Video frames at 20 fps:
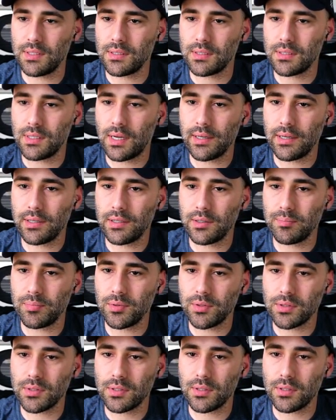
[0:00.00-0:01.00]
tiger
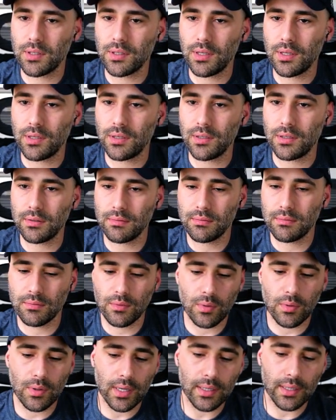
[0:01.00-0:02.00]
poster here.
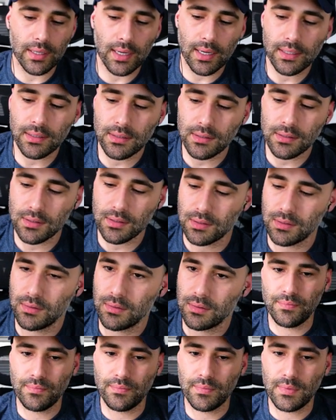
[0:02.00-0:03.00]
Quite nice.
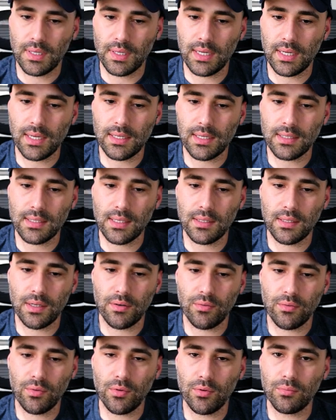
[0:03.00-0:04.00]
And I guess in the
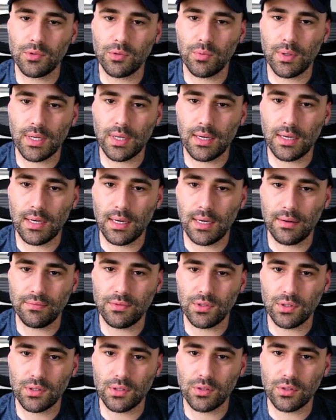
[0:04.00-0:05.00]
rooms we can have
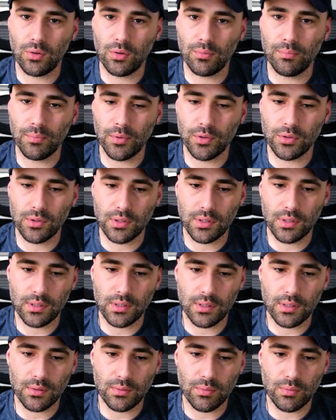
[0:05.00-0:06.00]
just some
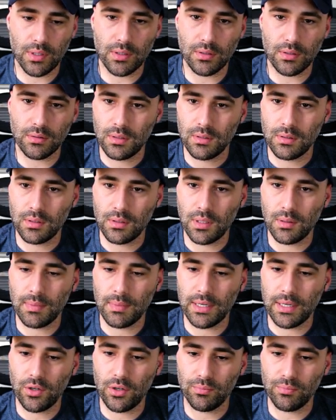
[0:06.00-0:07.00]
posters as well. It
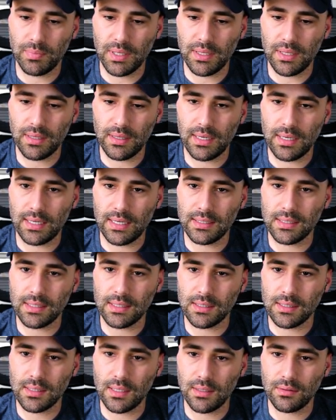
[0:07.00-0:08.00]
might not be the
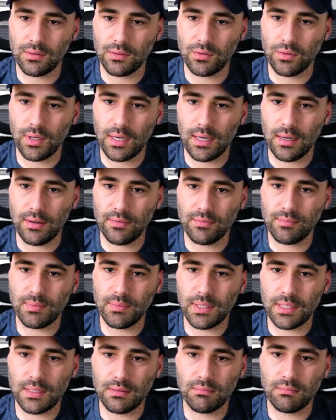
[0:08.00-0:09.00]
nicest thing to have,
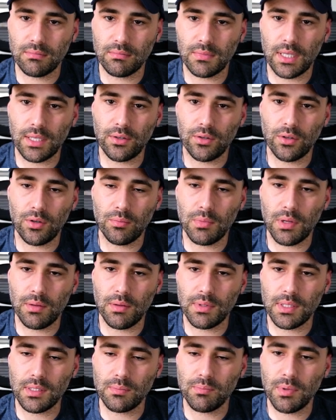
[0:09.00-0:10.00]
but I don't know,
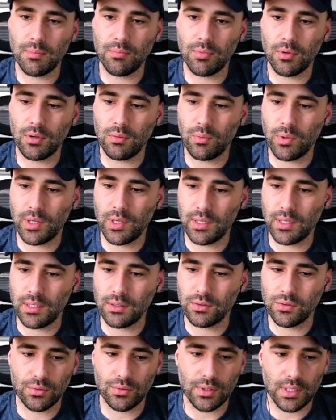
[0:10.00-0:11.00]
maybe these people were
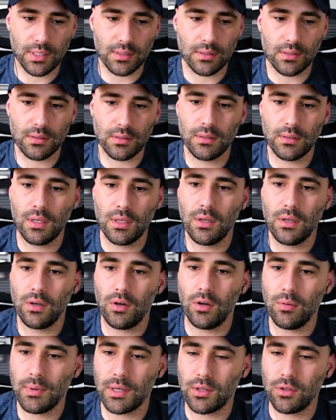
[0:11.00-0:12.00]
into this.
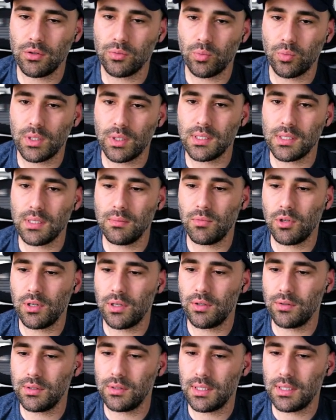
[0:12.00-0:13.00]
Oh my god, one
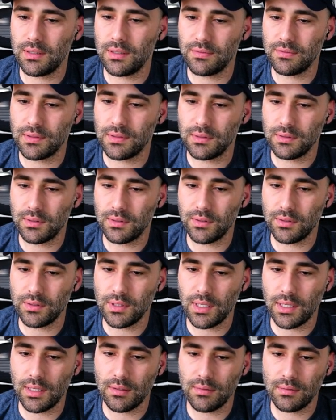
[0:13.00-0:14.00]
Simoleon left.
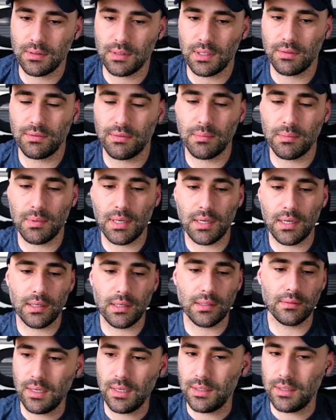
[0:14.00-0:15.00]
Okay, never
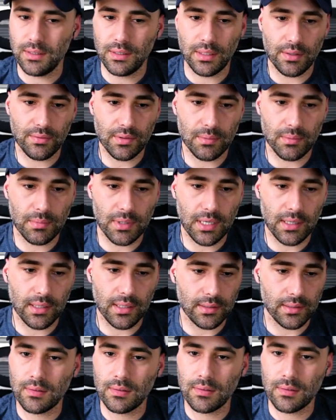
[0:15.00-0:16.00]
mind. Never
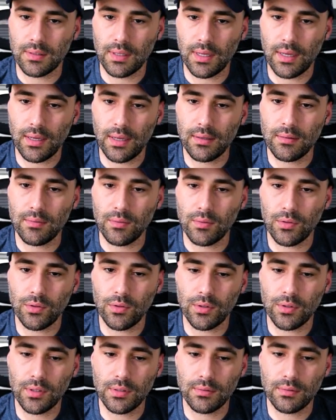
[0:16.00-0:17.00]
mind. Okay,
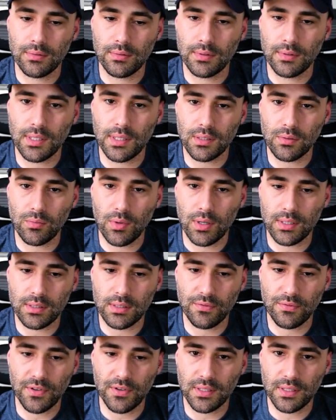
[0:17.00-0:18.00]
look, these
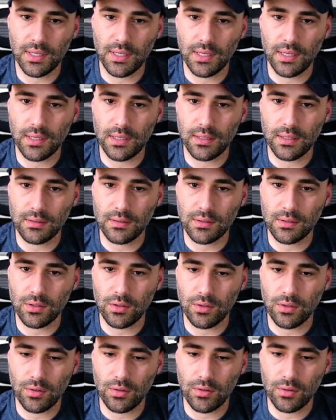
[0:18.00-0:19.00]
ones fit here.
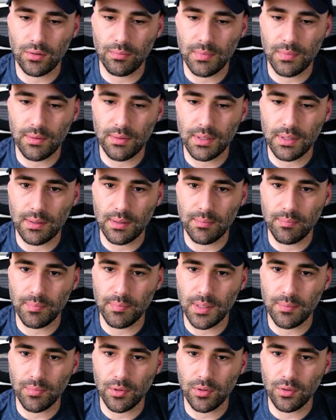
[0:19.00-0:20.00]
So maybe the
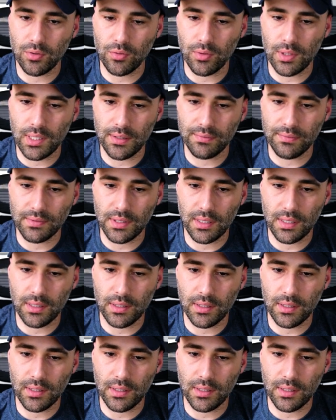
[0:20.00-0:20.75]
people who lived here